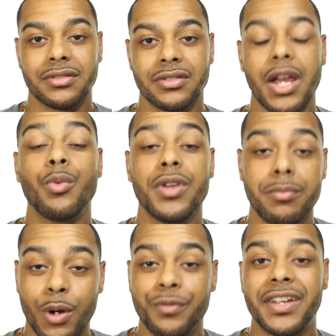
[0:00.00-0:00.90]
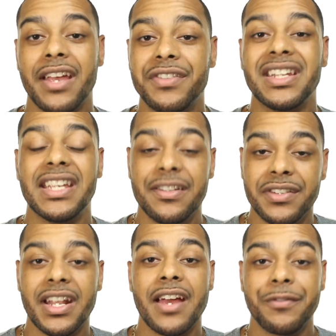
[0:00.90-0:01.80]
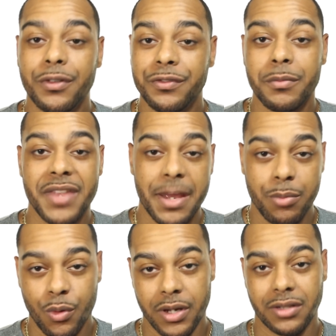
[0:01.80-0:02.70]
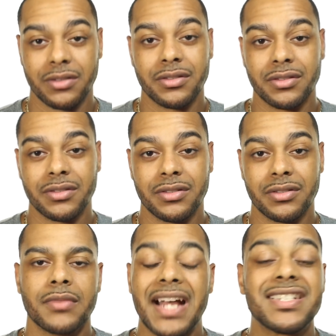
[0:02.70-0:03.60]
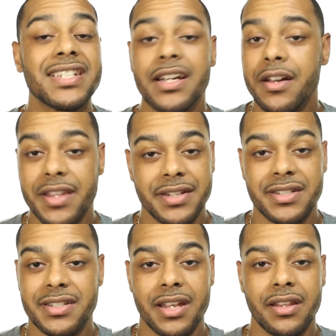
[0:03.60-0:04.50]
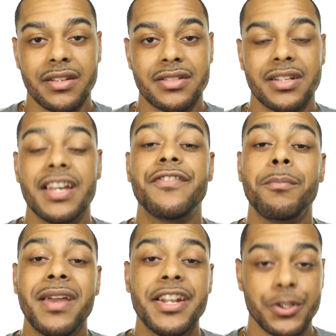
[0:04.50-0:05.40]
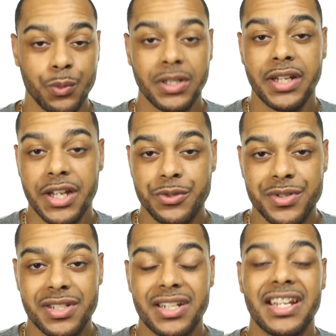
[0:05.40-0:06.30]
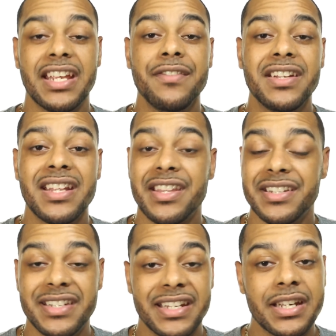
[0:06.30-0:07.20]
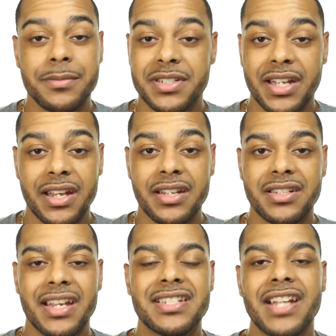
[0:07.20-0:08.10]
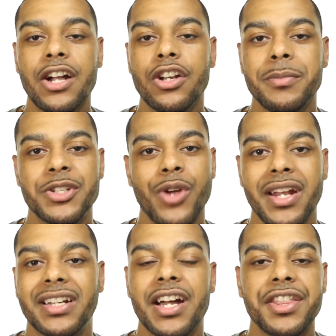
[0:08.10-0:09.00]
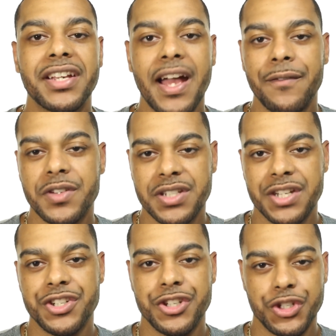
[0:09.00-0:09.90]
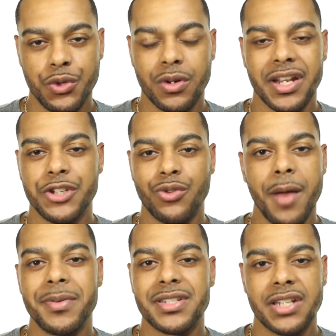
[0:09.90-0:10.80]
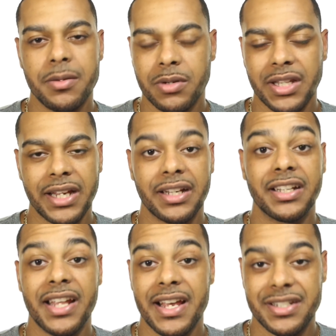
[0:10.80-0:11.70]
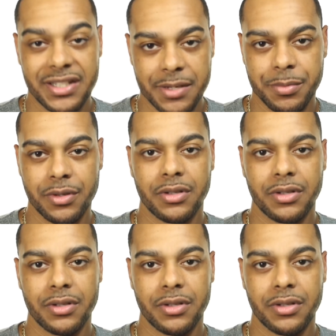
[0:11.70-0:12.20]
And we both gave an even effort from that point. I say all that to say this. If a man is really interested, even in the DM stage, he's not going to be trying to cut the conversation short and drop his number like a glass slipper.